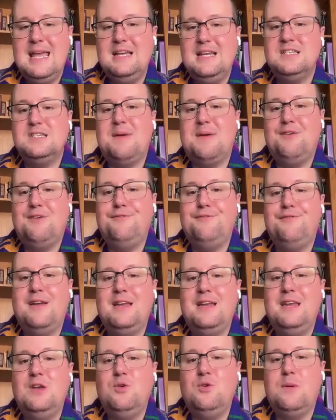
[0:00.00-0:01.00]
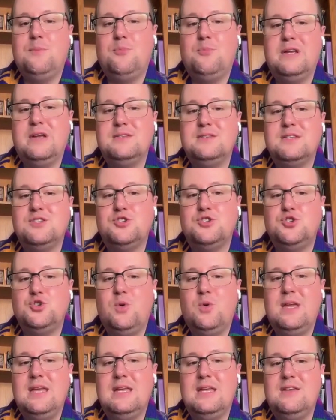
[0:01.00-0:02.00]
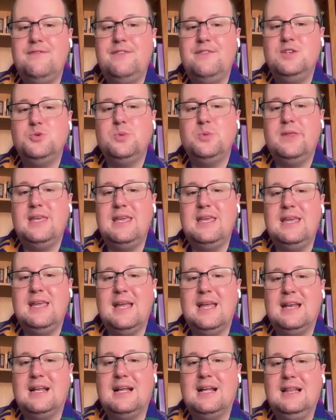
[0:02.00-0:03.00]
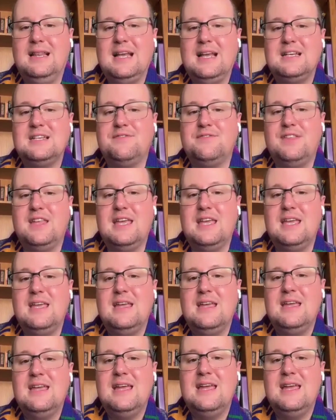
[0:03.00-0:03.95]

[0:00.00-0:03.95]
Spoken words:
It is about finding what brings us joy individually and collectively,